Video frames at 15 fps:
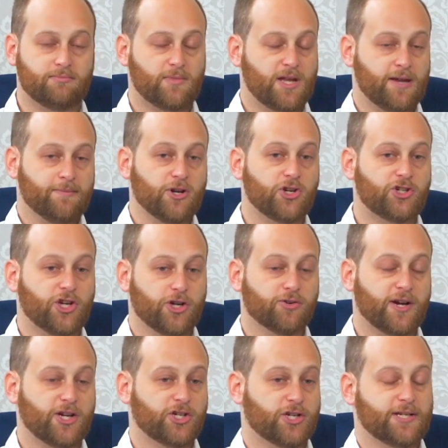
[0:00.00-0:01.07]
image
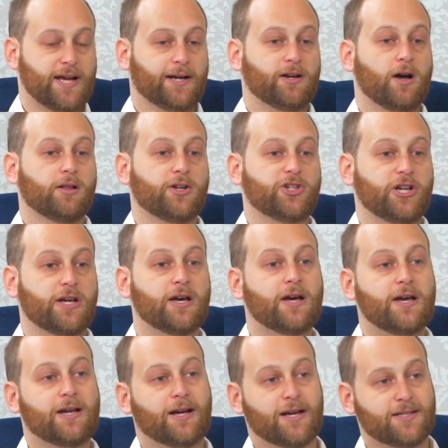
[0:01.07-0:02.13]
generation technology,
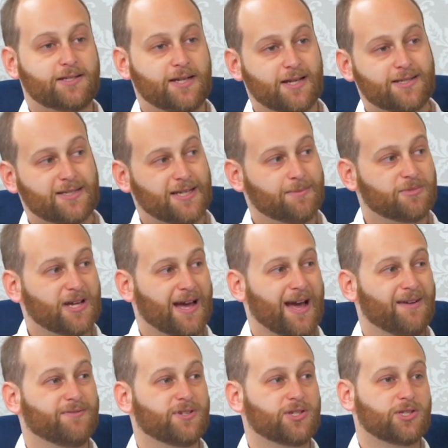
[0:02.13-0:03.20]
because it does seem to
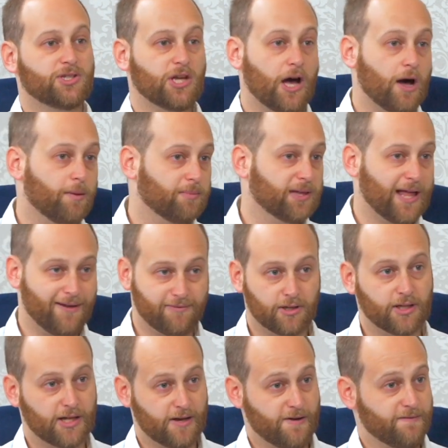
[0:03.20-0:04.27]
have some
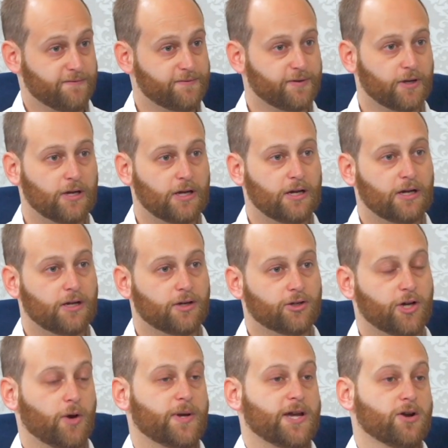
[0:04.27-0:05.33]
level of
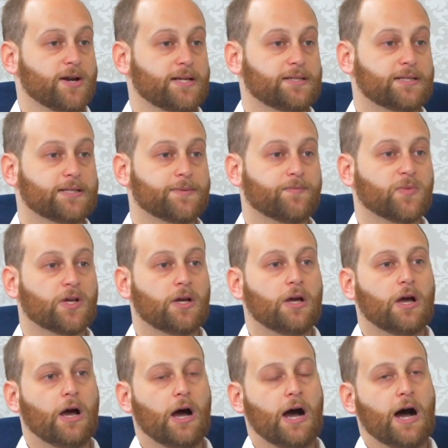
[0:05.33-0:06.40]
coherence.
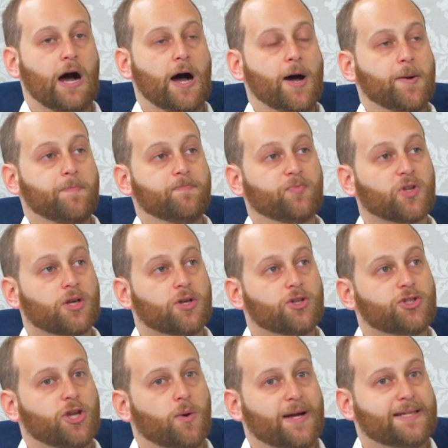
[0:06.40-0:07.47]

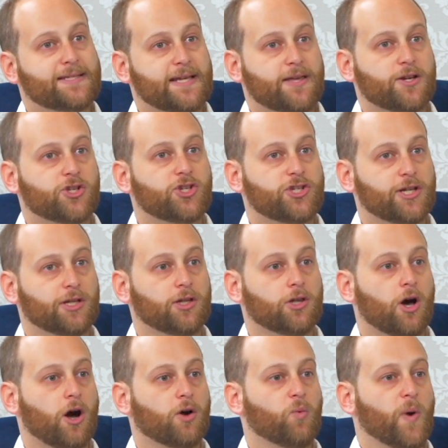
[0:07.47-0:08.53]
So I'd say there's still a
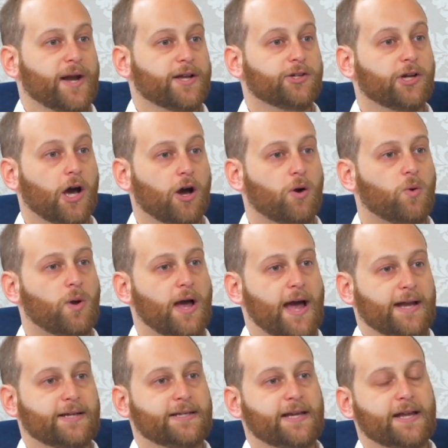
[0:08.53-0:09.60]
long way to go
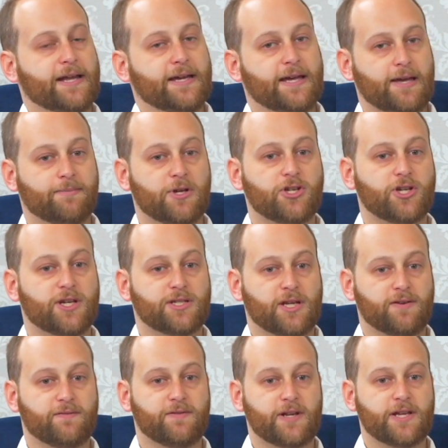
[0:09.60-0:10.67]
at getting images
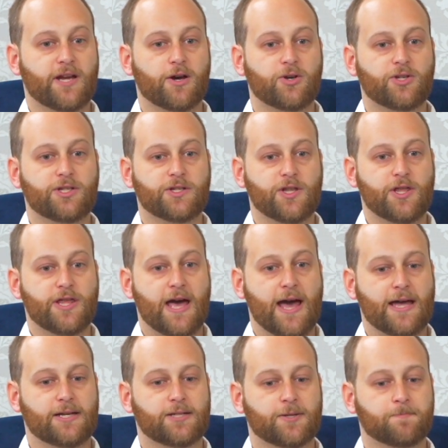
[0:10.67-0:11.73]
and videos
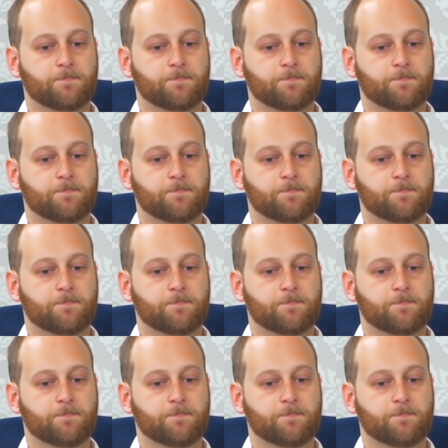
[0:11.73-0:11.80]
that